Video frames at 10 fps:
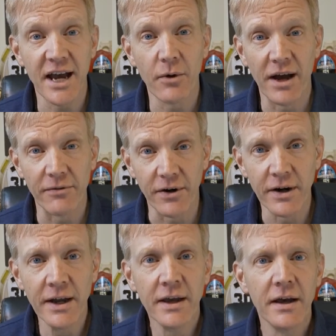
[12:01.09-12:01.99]

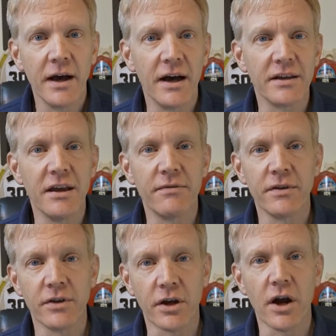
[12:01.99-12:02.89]
However,
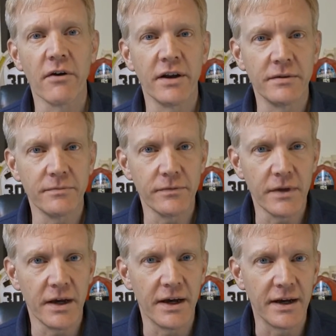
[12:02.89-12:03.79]
given the current
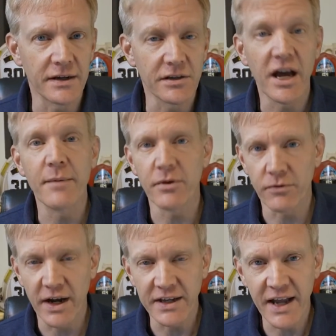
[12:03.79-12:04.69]
climate
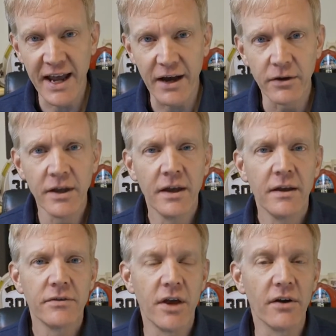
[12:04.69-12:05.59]
right now,
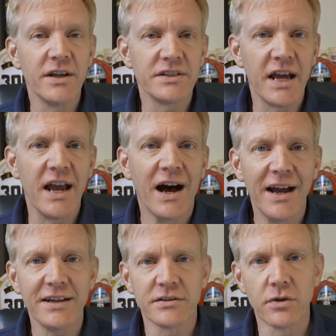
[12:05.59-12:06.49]
there is a
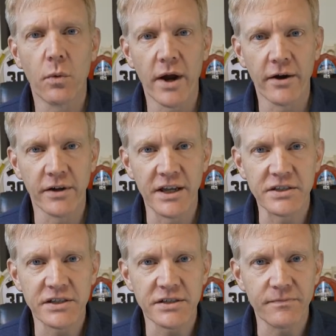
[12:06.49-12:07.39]
heightened
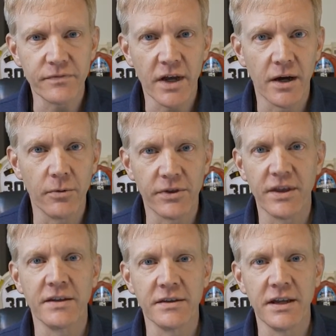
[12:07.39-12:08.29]
awareness
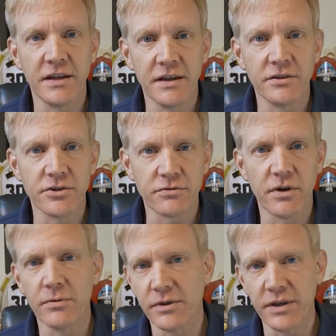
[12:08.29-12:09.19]
within the
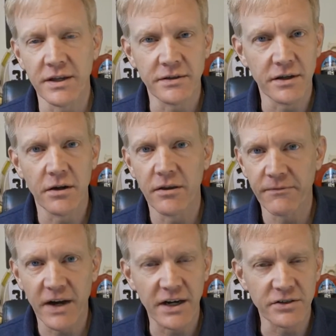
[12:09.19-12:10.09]
industry, within the
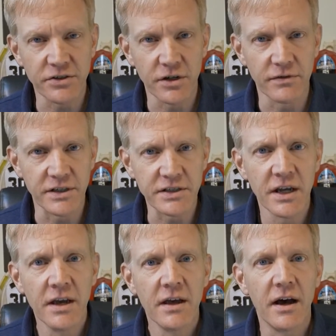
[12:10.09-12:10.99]
fire service,
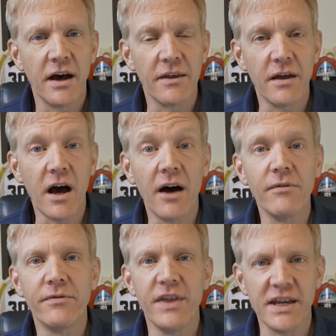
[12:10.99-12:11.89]

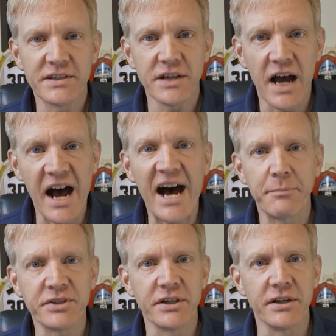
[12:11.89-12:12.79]
of this
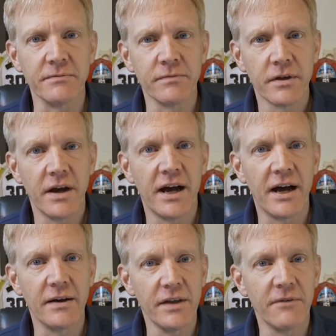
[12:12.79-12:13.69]
option
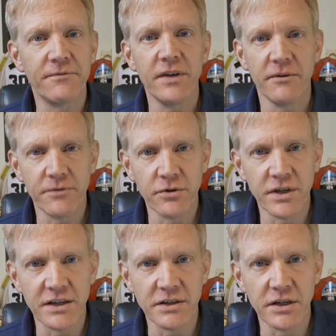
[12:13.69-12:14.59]
if you
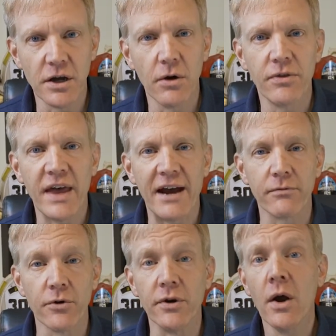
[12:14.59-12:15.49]
need to go
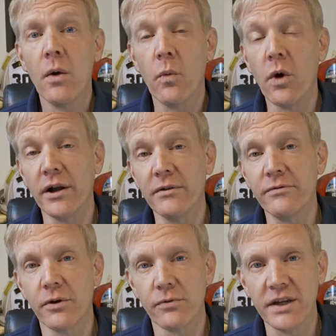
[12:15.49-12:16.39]
that route. One
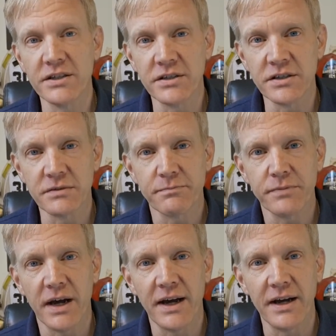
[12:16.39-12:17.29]
of the reasons
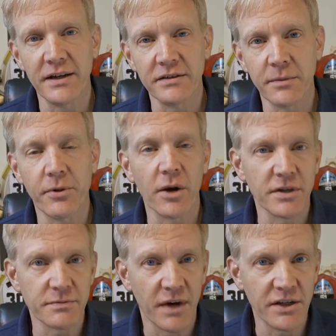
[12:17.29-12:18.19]

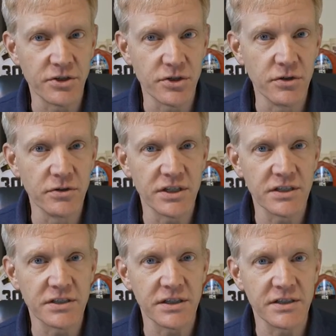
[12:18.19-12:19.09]
departments might choose
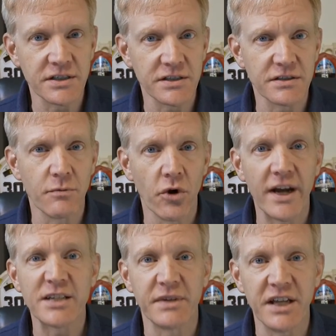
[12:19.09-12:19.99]
is it's more
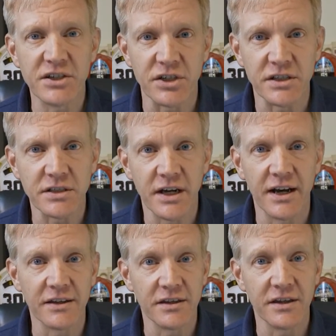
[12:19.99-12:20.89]
expeditious.
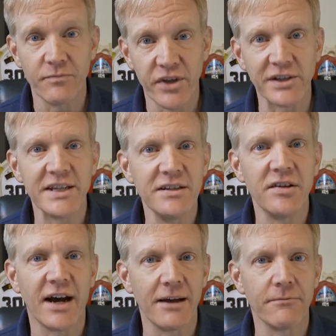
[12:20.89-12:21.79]
The lead
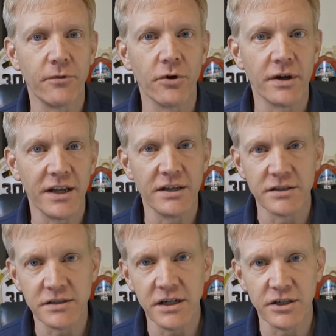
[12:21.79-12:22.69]
time for it
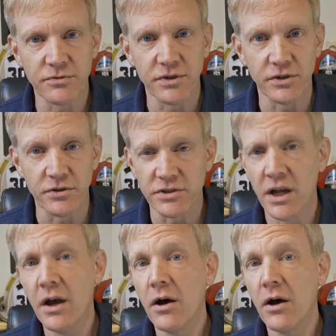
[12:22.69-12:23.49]
is reduced.